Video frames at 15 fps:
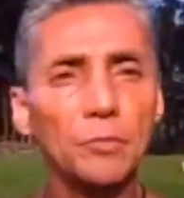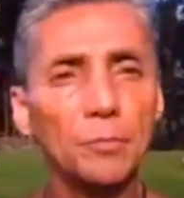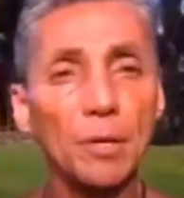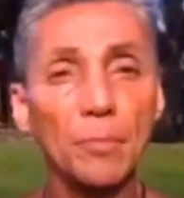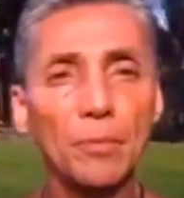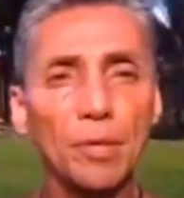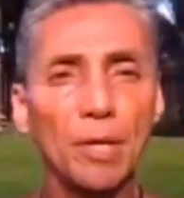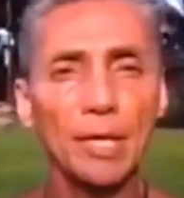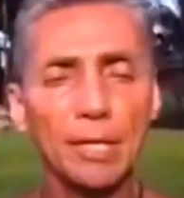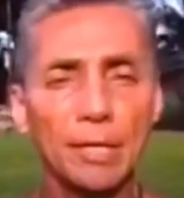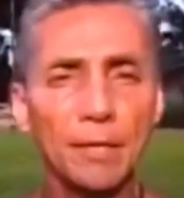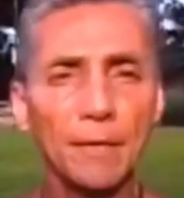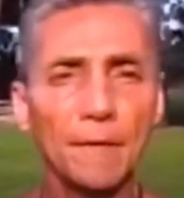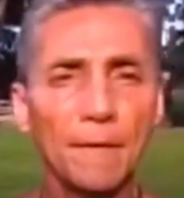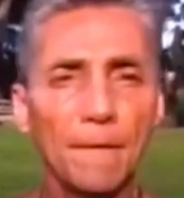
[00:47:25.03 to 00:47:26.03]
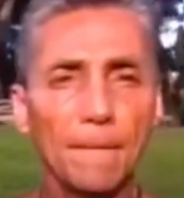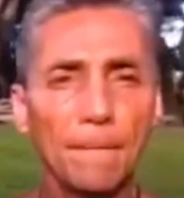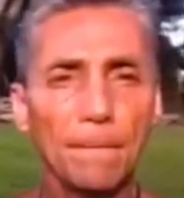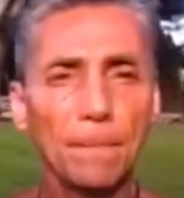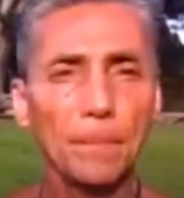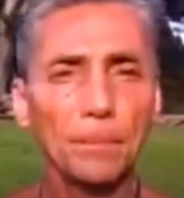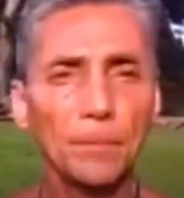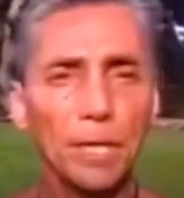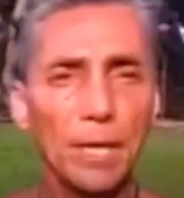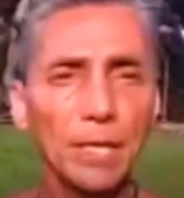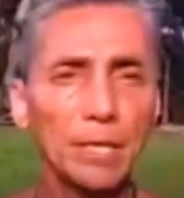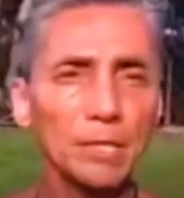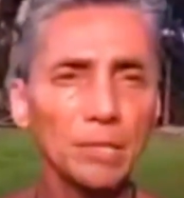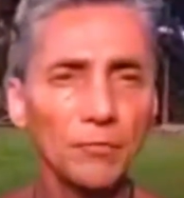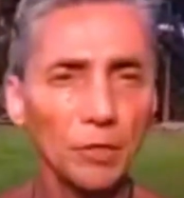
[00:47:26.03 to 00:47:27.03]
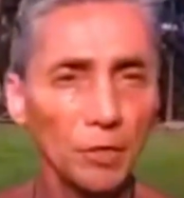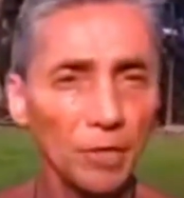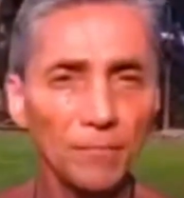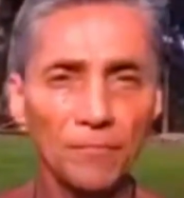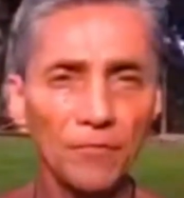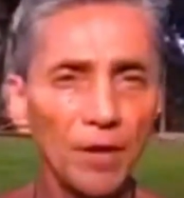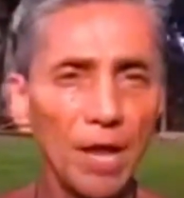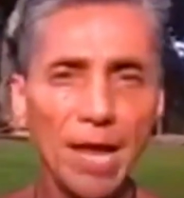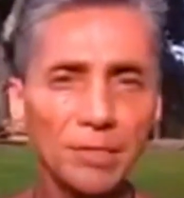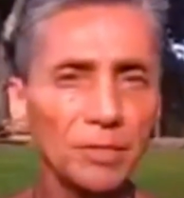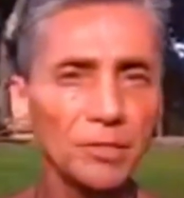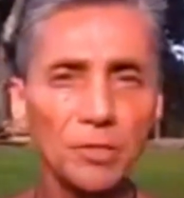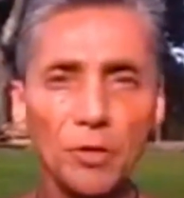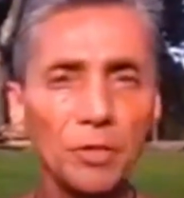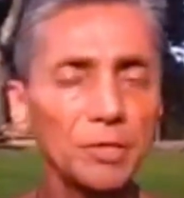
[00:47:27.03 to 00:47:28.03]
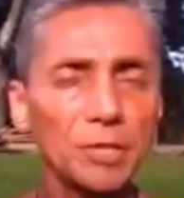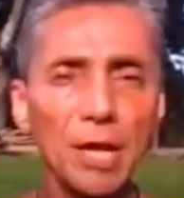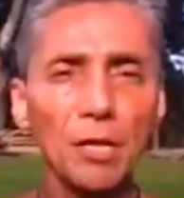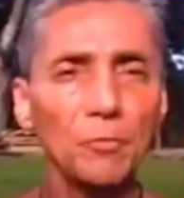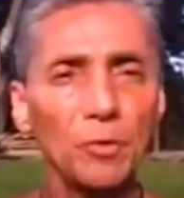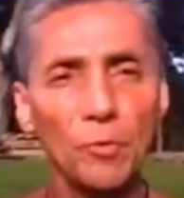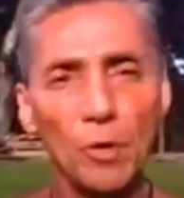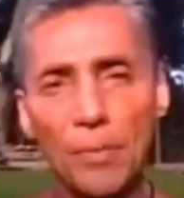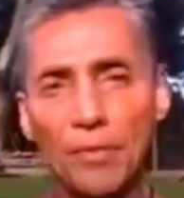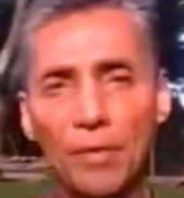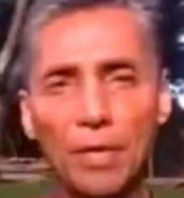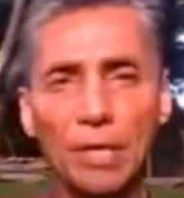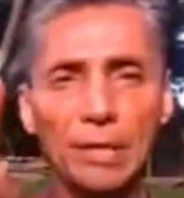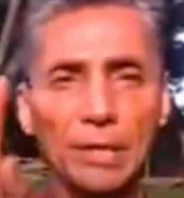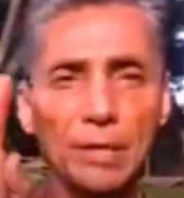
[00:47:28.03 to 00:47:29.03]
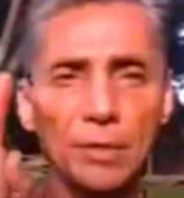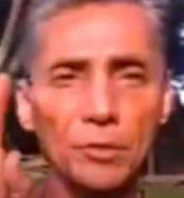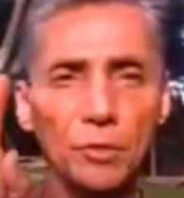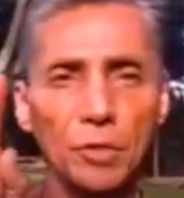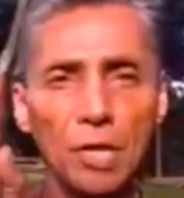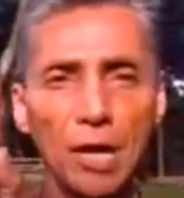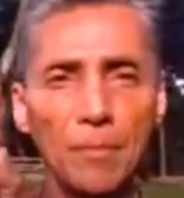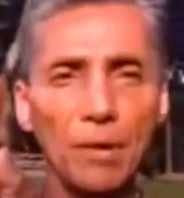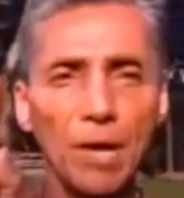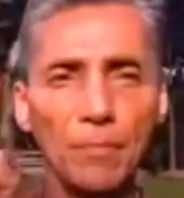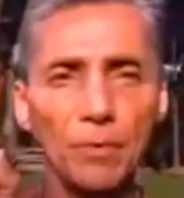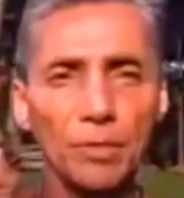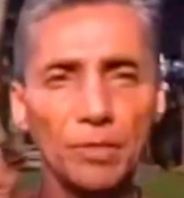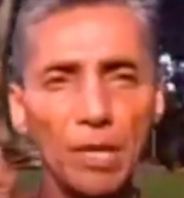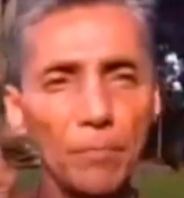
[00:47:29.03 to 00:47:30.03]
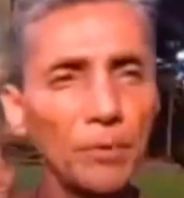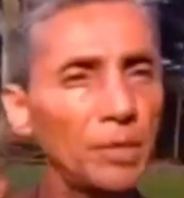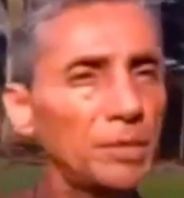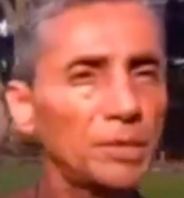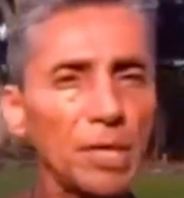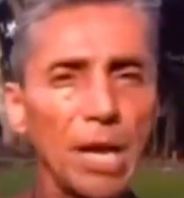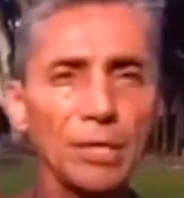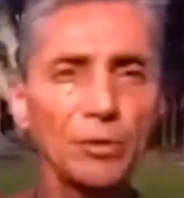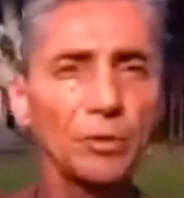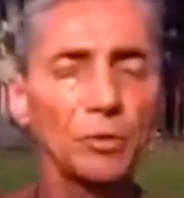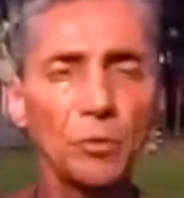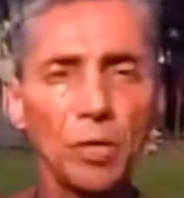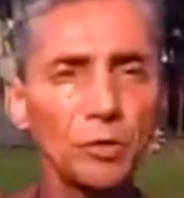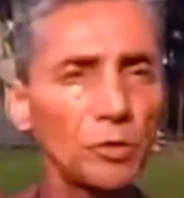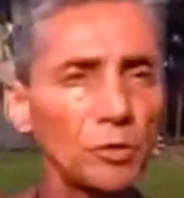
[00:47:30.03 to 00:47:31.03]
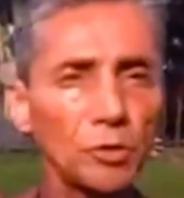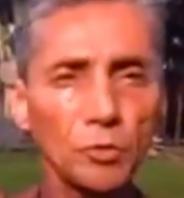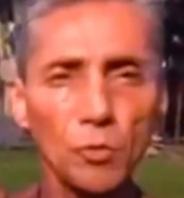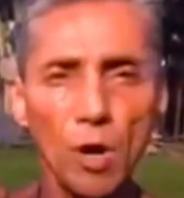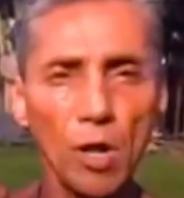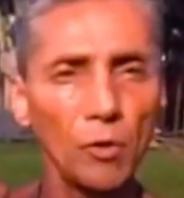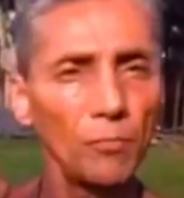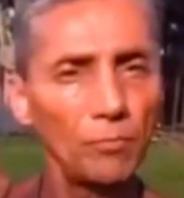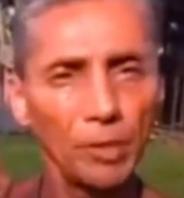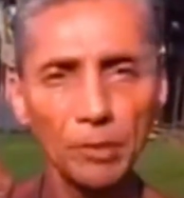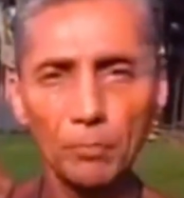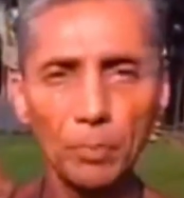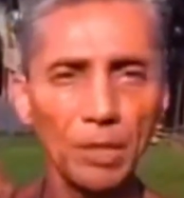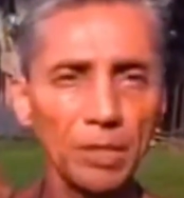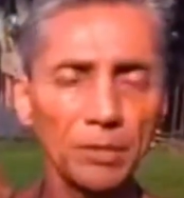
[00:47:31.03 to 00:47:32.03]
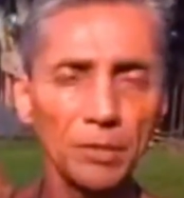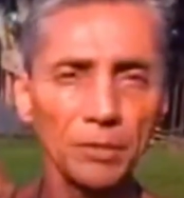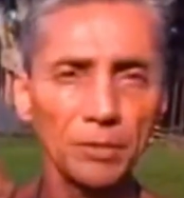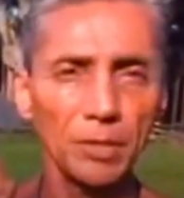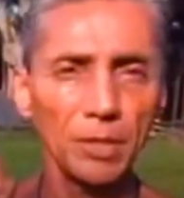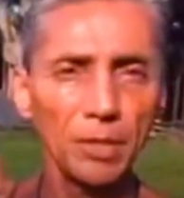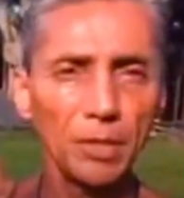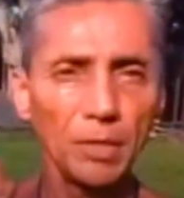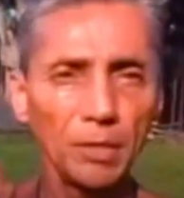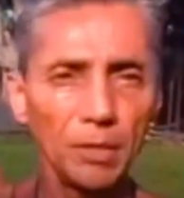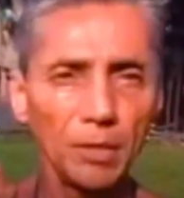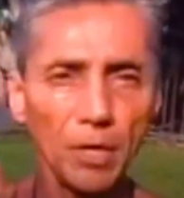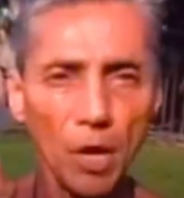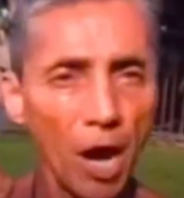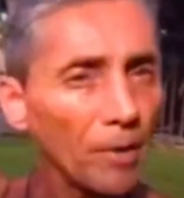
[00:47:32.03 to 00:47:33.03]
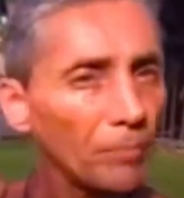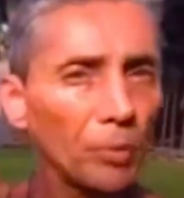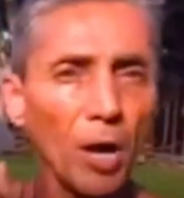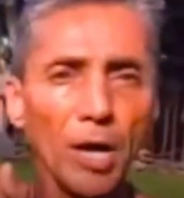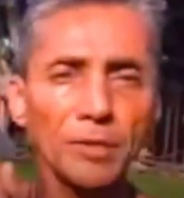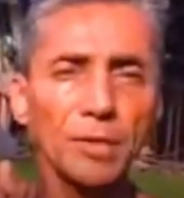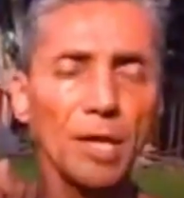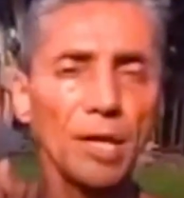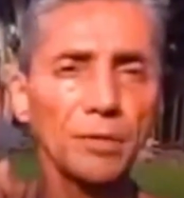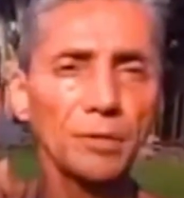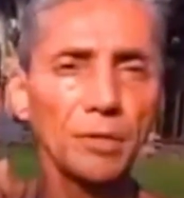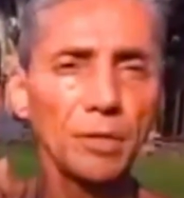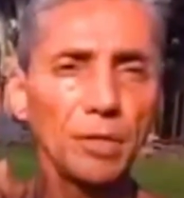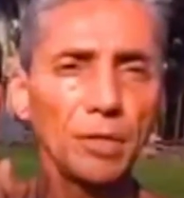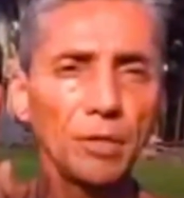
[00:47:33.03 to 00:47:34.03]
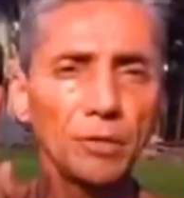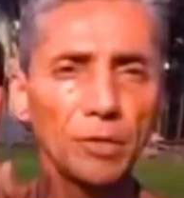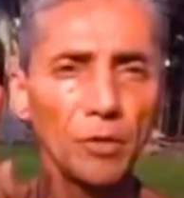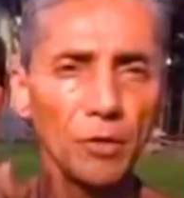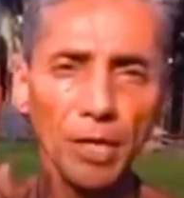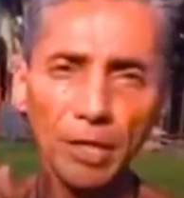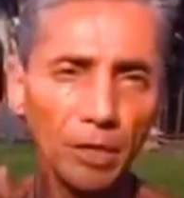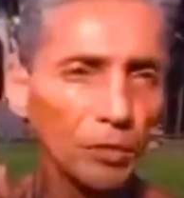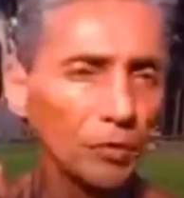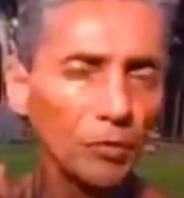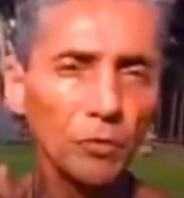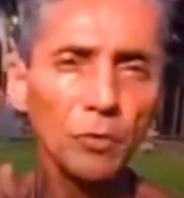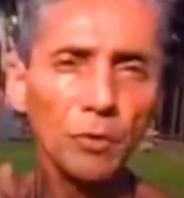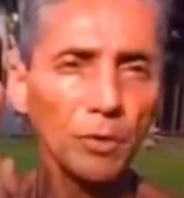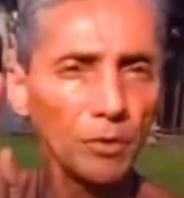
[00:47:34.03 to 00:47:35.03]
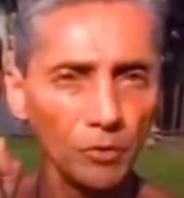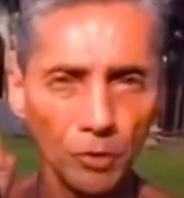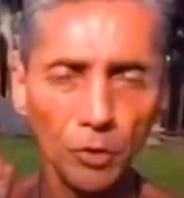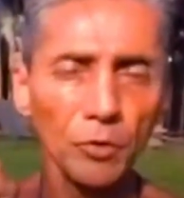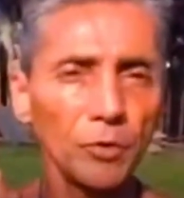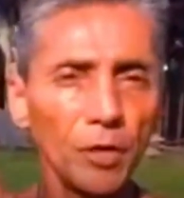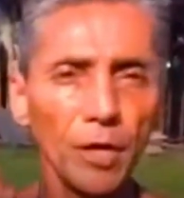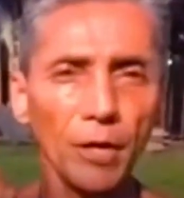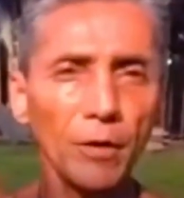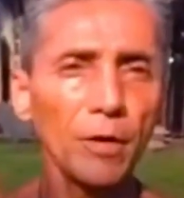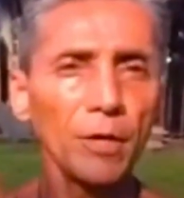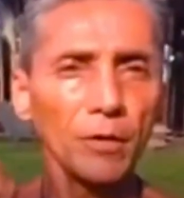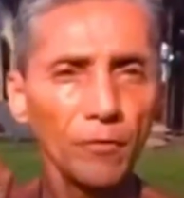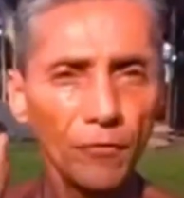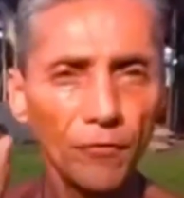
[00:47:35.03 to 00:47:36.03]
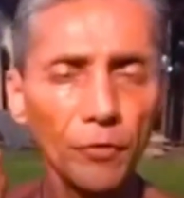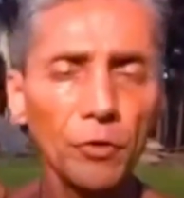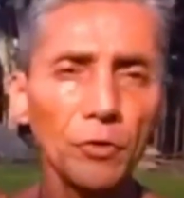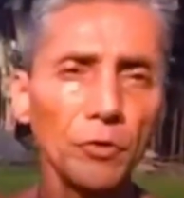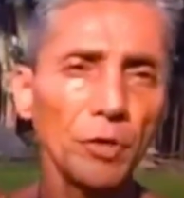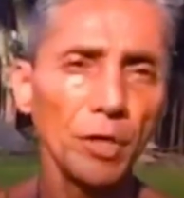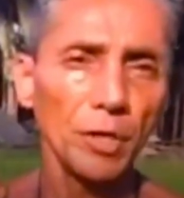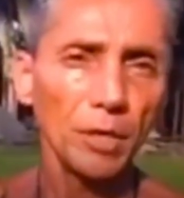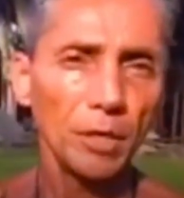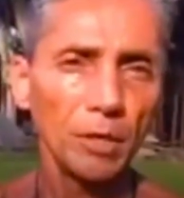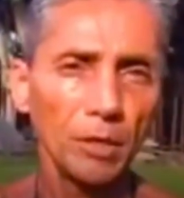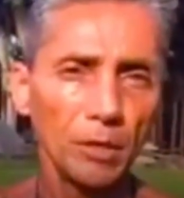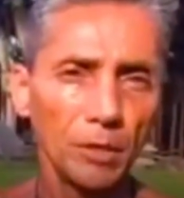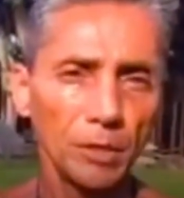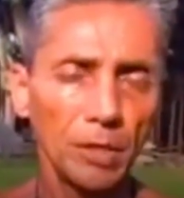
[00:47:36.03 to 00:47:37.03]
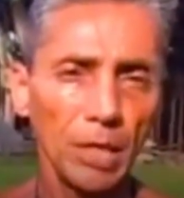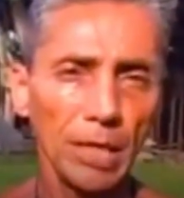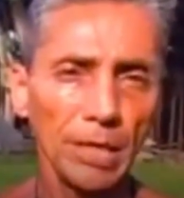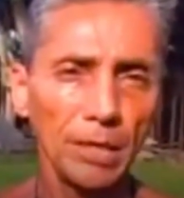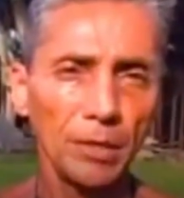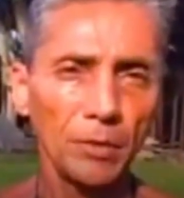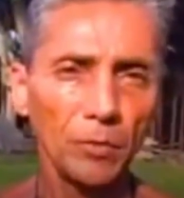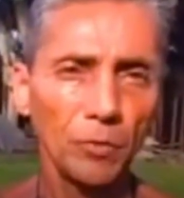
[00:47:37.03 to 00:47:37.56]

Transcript: Remember that. Okay? Because if you're eating fast, it's only telling me one thing that you got members, something inside you that wants you to swallow big pieces, non processed, so they can do, do their food, okay?